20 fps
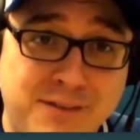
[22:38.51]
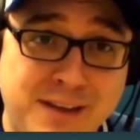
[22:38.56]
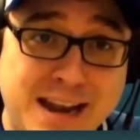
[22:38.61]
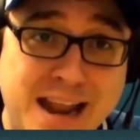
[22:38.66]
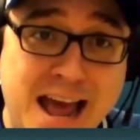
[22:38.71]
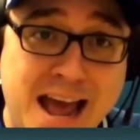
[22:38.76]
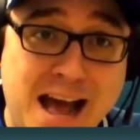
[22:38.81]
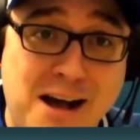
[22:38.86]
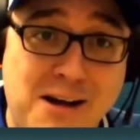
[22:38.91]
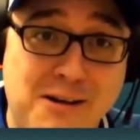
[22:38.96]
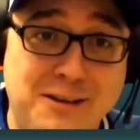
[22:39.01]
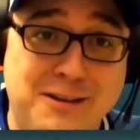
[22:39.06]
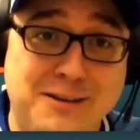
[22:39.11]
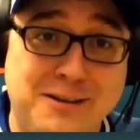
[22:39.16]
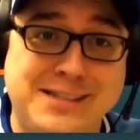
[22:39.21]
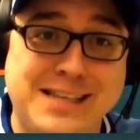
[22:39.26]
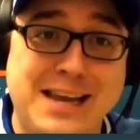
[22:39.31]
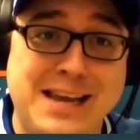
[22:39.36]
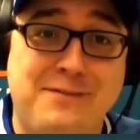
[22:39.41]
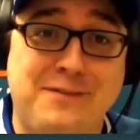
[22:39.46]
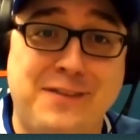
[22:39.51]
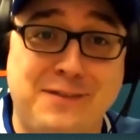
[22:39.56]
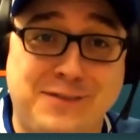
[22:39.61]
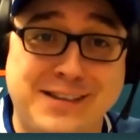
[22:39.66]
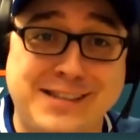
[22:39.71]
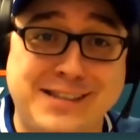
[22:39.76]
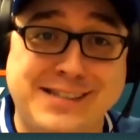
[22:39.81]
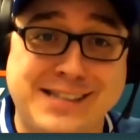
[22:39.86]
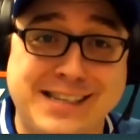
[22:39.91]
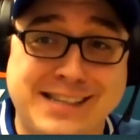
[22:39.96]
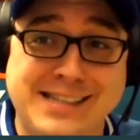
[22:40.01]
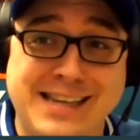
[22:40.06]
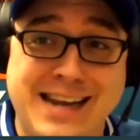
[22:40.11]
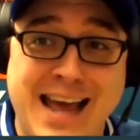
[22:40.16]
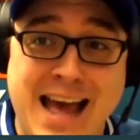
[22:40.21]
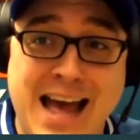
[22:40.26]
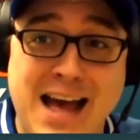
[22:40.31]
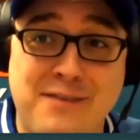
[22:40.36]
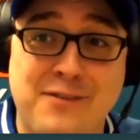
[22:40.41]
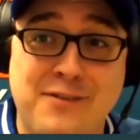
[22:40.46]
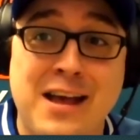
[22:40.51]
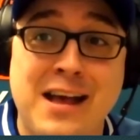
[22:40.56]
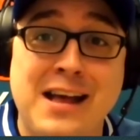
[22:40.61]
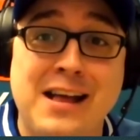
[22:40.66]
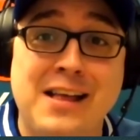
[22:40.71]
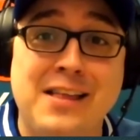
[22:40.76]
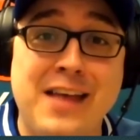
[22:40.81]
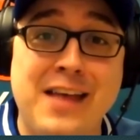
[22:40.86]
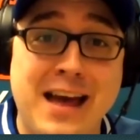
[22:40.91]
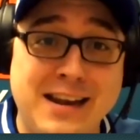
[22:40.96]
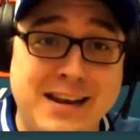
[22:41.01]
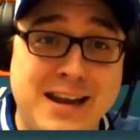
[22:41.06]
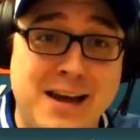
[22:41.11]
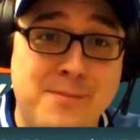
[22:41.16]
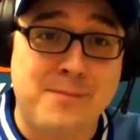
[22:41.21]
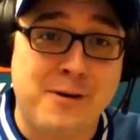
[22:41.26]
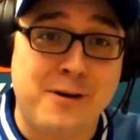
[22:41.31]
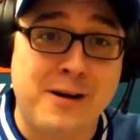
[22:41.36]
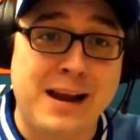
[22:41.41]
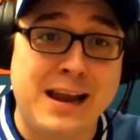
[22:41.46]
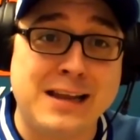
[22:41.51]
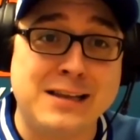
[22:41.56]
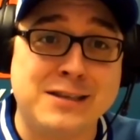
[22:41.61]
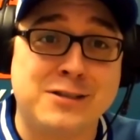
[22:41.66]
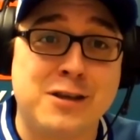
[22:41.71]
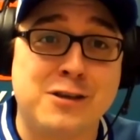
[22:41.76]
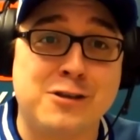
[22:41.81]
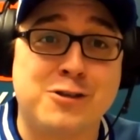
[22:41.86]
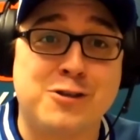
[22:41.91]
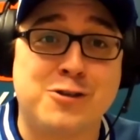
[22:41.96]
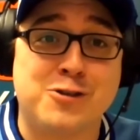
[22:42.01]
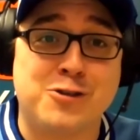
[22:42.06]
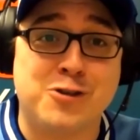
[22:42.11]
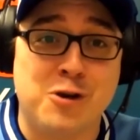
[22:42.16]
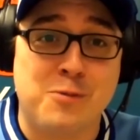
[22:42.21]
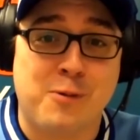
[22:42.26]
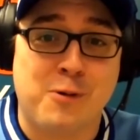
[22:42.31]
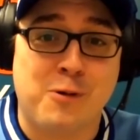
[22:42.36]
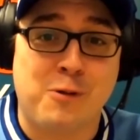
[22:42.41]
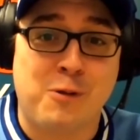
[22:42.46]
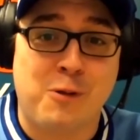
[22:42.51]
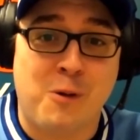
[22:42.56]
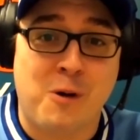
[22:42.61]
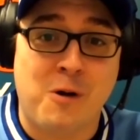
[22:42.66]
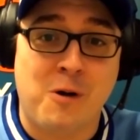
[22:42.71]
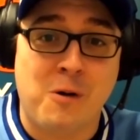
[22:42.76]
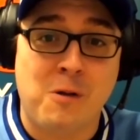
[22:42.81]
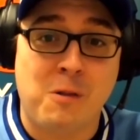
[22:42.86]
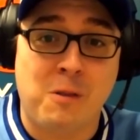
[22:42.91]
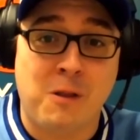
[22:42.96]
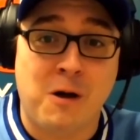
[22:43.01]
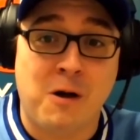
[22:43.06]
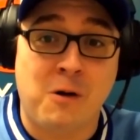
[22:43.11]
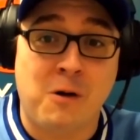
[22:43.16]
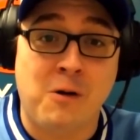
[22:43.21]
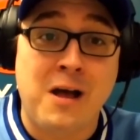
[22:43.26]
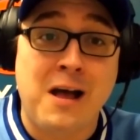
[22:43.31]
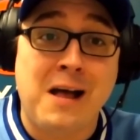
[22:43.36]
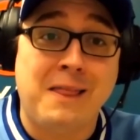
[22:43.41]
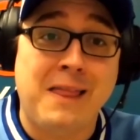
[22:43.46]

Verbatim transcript: And how you say fifty-six and a half, that number is super low. low.